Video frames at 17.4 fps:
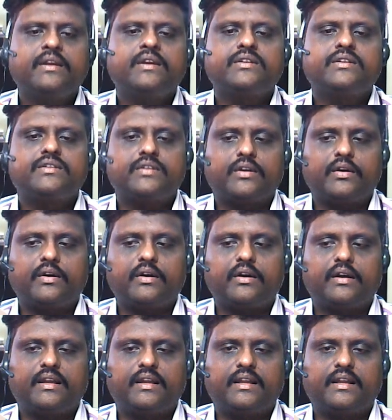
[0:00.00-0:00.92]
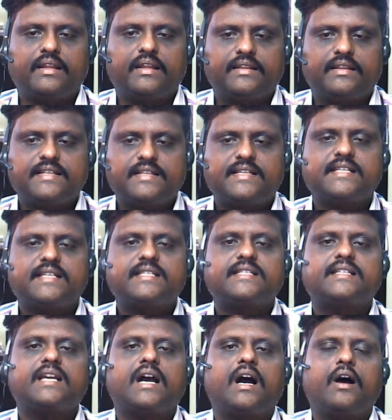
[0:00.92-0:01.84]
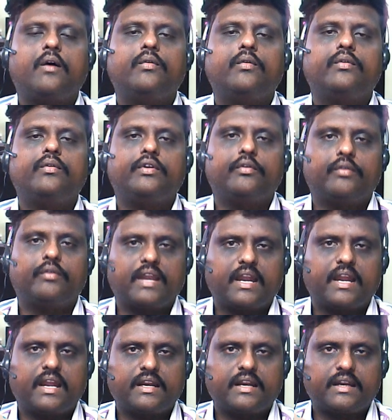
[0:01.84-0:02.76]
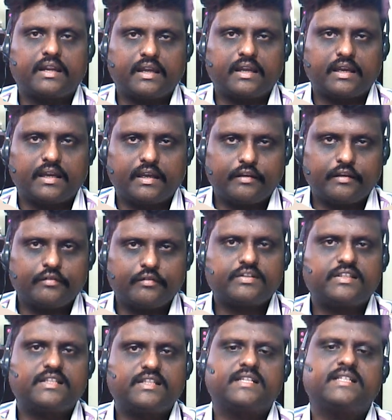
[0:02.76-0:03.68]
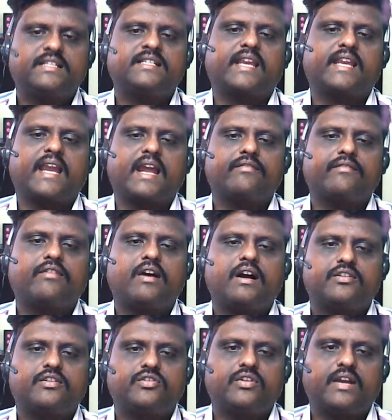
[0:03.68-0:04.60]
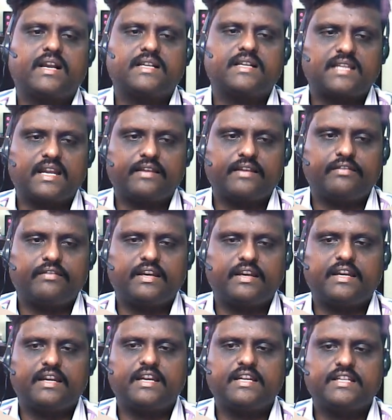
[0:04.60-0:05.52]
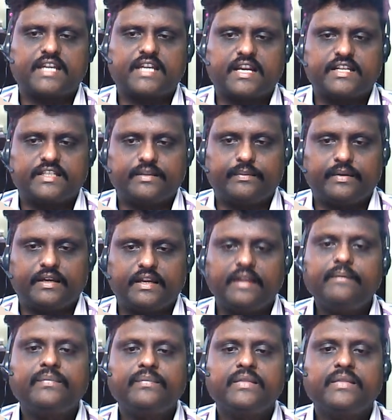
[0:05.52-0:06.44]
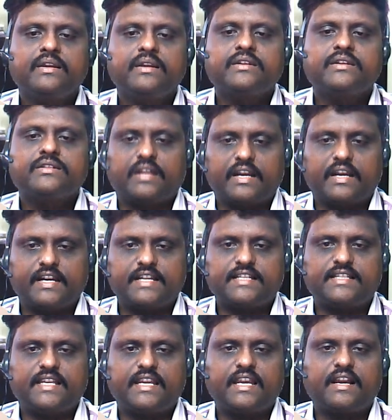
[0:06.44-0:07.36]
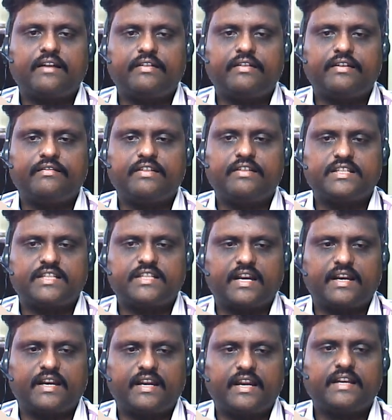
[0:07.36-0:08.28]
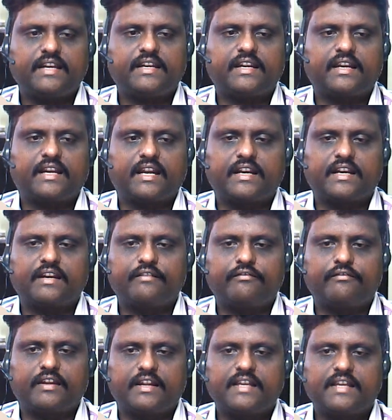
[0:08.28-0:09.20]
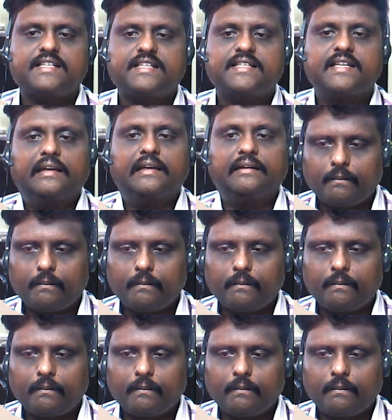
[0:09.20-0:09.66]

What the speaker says: So this is how you can use this Canva also, as like we did in Chatgpt. So let us see how it will generate content for us.